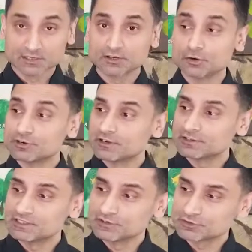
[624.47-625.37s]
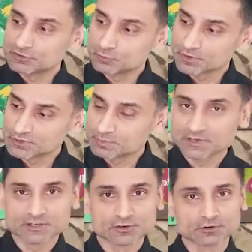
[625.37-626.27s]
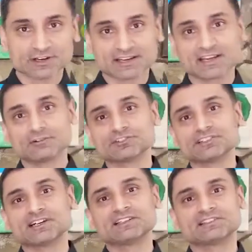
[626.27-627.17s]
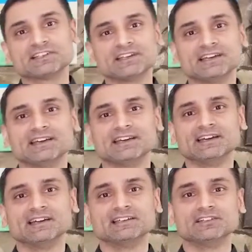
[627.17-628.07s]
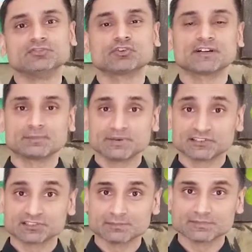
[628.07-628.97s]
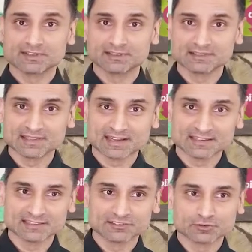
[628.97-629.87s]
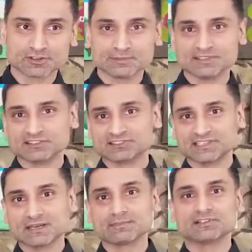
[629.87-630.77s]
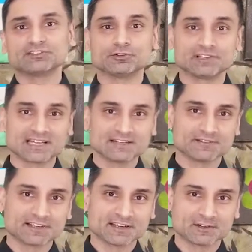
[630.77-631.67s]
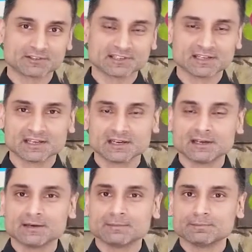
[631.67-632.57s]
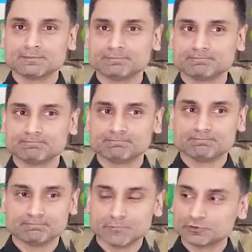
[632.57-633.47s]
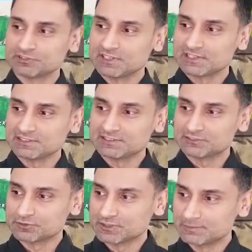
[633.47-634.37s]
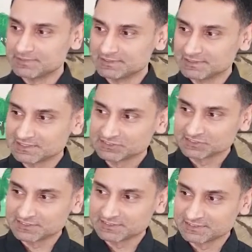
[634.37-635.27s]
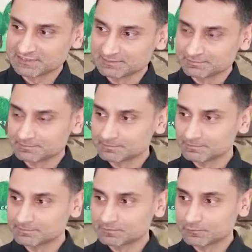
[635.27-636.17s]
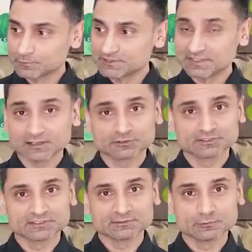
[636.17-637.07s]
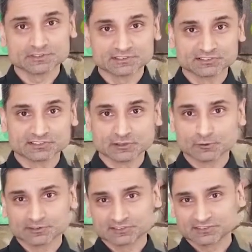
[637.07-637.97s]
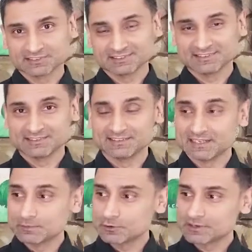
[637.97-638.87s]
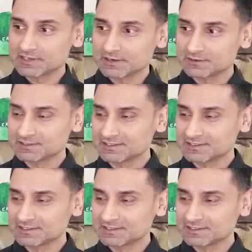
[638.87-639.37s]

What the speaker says: Go down here to where you pick your account size and try to pick something that is going to be the same as your live account. Most likely it's going to be less than 3,000, which is the lowest in the demo account.